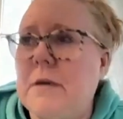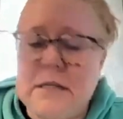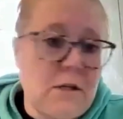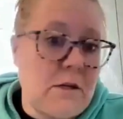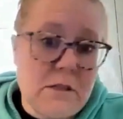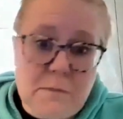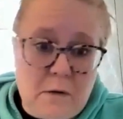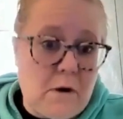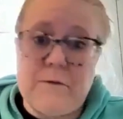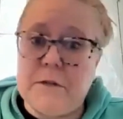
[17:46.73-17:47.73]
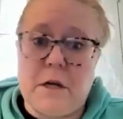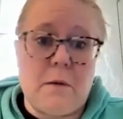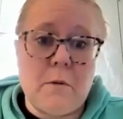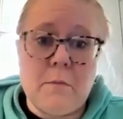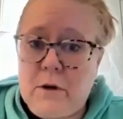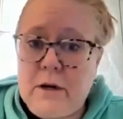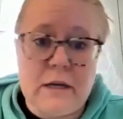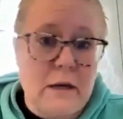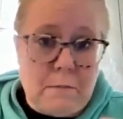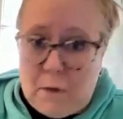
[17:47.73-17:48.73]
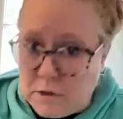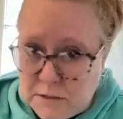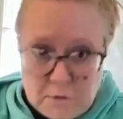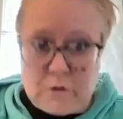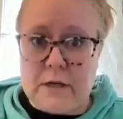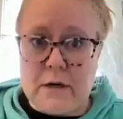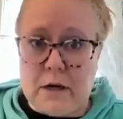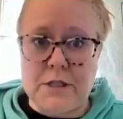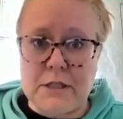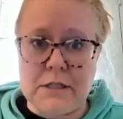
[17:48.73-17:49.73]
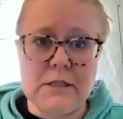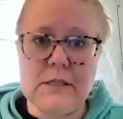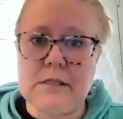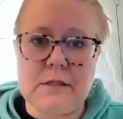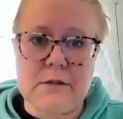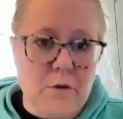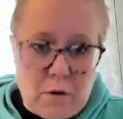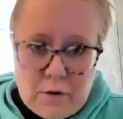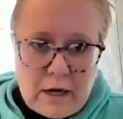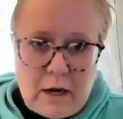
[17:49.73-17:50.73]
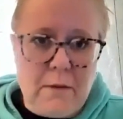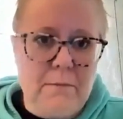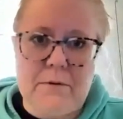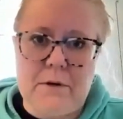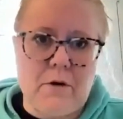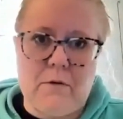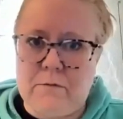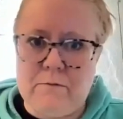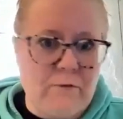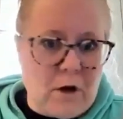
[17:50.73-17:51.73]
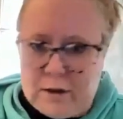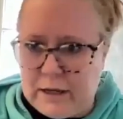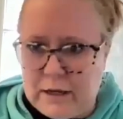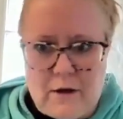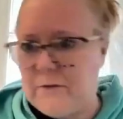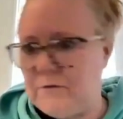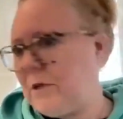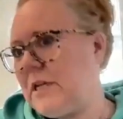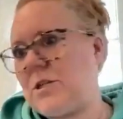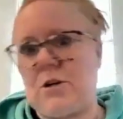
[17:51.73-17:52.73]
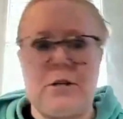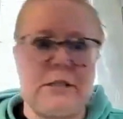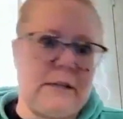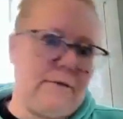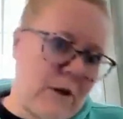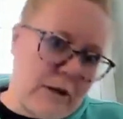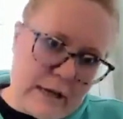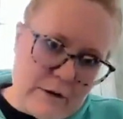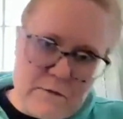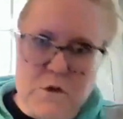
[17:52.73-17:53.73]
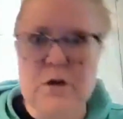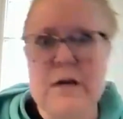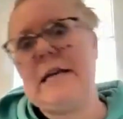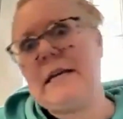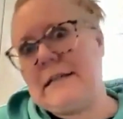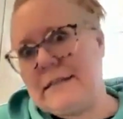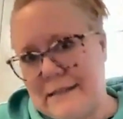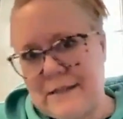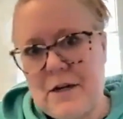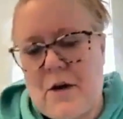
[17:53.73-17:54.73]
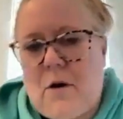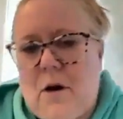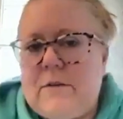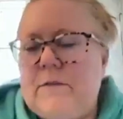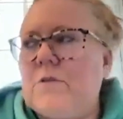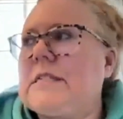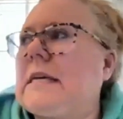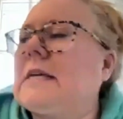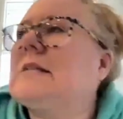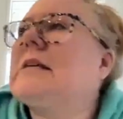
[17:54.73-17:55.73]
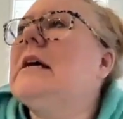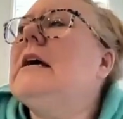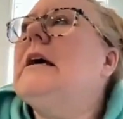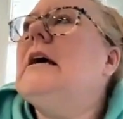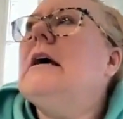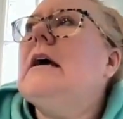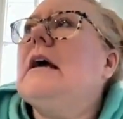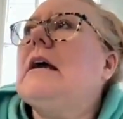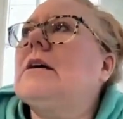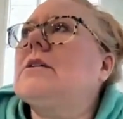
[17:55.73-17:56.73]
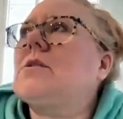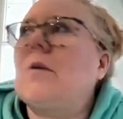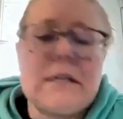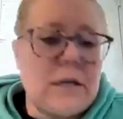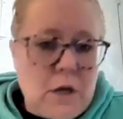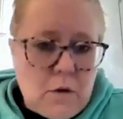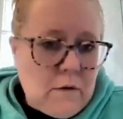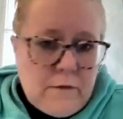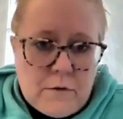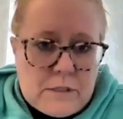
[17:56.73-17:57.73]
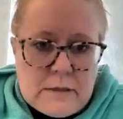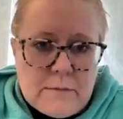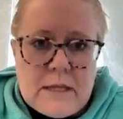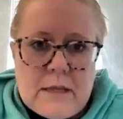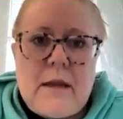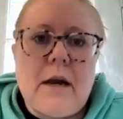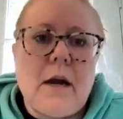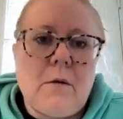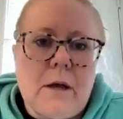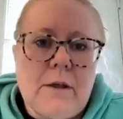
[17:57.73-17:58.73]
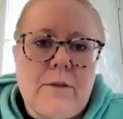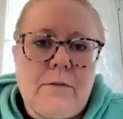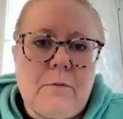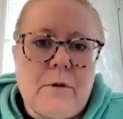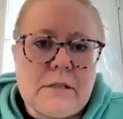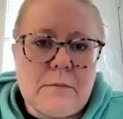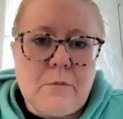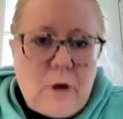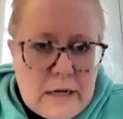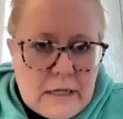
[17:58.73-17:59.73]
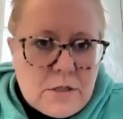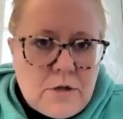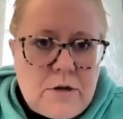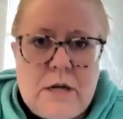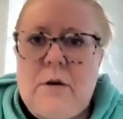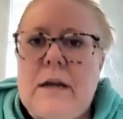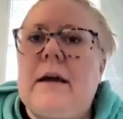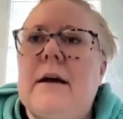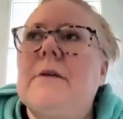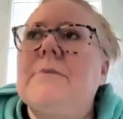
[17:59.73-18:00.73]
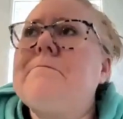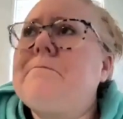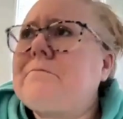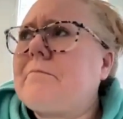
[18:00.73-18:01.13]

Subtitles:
He's also my rough and tumble boy, and he had multiple concussions growing up, from falling off of bleachers and falling out of trees and, all of those things. And so I didn't know if there was something there with some brain injury going on.